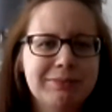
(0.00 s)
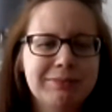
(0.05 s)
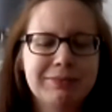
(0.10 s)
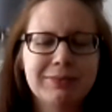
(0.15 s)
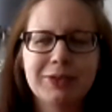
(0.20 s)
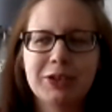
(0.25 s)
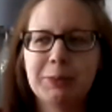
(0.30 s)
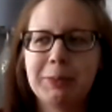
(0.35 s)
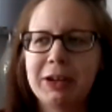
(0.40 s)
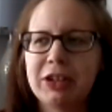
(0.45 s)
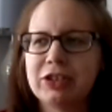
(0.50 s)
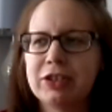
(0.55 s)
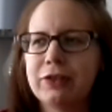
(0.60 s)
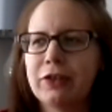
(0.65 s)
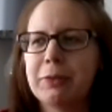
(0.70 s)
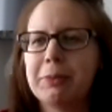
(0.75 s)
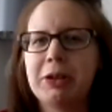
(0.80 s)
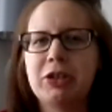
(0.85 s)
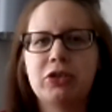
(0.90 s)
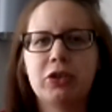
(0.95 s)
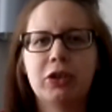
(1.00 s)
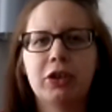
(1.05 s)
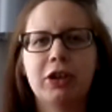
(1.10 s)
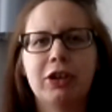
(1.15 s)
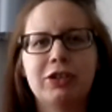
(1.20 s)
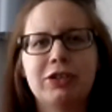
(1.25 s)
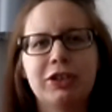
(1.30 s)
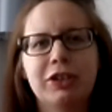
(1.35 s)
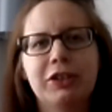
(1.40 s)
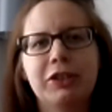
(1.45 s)
especially for my daughter
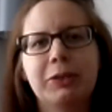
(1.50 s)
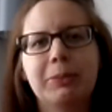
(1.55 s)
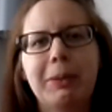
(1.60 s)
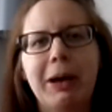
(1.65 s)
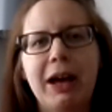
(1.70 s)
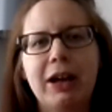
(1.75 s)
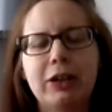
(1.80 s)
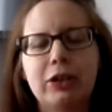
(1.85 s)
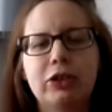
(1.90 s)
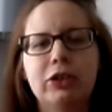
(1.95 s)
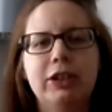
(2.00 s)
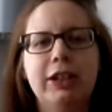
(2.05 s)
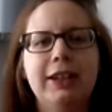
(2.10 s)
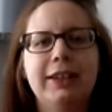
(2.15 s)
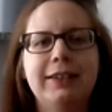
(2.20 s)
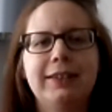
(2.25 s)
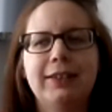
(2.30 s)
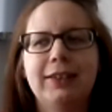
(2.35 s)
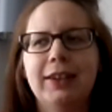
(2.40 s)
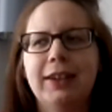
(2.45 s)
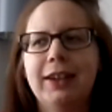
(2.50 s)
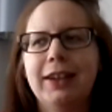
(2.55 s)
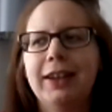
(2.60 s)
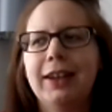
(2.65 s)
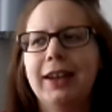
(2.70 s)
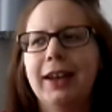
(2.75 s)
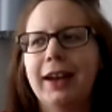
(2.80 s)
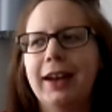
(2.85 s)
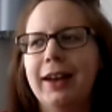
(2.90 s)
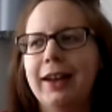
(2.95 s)
to look back on it
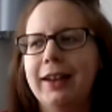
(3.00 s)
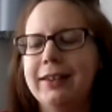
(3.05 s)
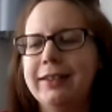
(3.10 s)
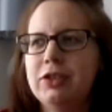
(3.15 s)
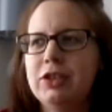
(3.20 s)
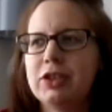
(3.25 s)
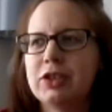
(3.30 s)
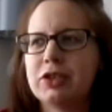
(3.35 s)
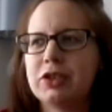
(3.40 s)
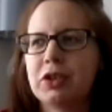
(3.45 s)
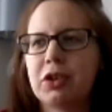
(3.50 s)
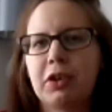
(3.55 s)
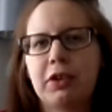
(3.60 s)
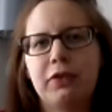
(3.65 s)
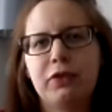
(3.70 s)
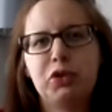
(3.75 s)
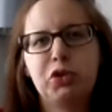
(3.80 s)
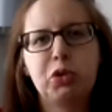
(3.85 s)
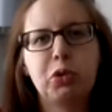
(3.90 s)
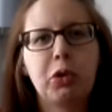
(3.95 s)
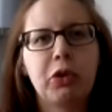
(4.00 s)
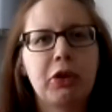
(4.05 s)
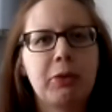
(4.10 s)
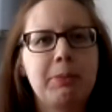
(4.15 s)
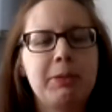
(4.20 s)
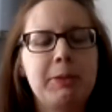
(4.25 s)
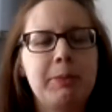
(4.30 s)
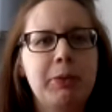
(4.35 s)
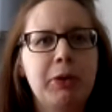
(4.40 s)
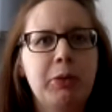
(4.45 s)
and just sort of show other
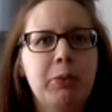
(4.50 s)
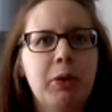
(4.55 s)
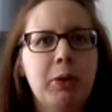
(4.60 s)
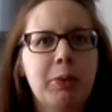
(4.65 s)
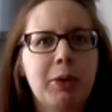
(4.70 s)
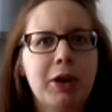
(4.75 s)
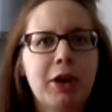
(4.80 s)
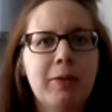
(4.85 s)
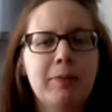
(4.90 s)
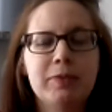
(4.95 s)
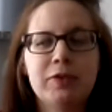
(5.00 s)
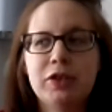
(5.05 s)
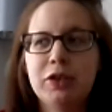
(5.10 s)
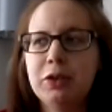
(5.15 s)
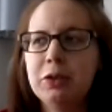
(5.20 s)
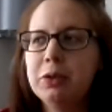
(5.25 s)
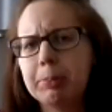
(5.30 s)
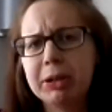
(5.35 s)
people what we're up to.